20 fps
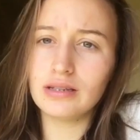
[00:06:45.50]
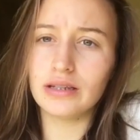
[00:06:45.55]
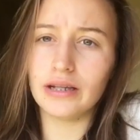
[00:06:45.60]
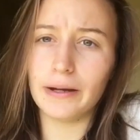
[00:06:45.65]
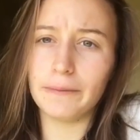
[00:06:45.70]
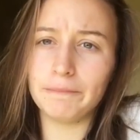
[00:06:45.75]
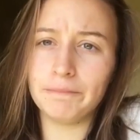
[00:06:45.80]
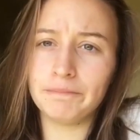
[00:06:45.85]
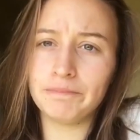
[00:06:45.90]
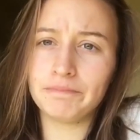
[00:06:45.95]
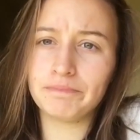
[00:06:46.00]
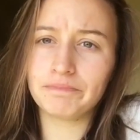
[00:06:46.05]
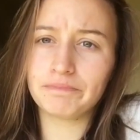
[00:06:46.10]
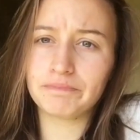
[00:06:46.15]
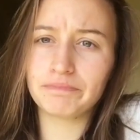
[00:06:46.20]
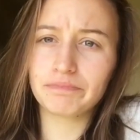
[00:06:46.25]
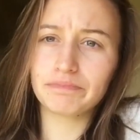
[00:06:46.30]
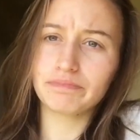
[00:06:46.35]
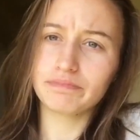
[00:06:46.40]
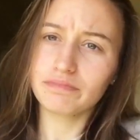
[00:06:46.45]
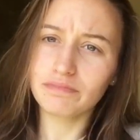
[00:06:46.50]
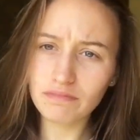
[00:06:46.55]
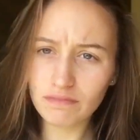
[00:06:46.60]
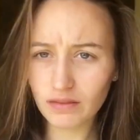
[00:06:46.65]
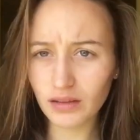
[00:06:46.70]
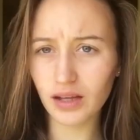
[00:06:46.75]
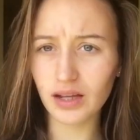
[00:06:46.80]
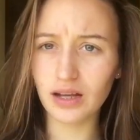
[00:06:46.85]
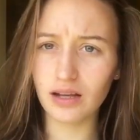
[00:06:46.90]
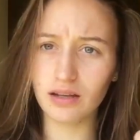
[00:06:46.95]
Yep.
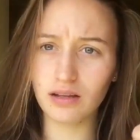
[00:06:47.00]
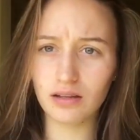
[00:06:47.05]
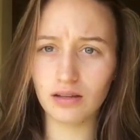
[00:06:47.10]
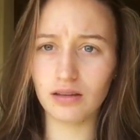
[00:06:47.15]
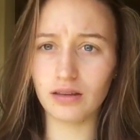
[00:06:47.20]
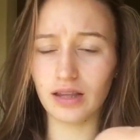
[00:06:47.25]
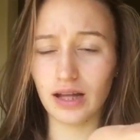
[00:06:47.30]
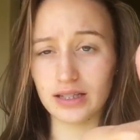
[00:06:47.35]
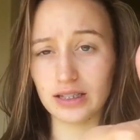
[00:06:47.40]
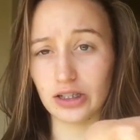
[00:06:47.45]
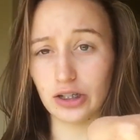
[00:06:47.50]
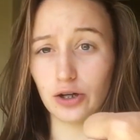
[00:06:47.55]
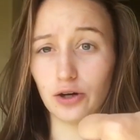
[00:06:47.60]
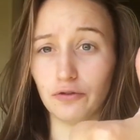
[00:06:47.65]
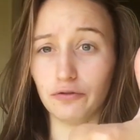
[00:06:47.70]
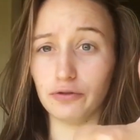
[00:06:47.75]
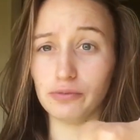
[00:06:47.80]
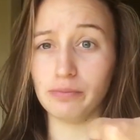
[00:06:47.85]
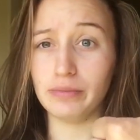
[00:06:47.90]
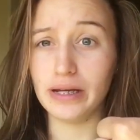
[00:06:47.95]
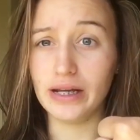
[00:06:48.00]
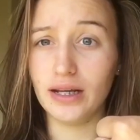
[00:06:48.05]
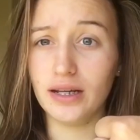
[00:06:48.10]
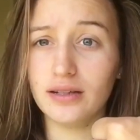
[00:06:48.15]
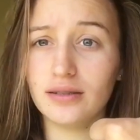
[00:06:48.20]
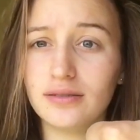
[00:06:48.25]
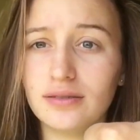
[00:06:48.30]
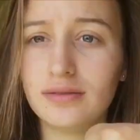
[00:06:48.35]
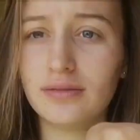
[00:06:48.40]
That's a go for me.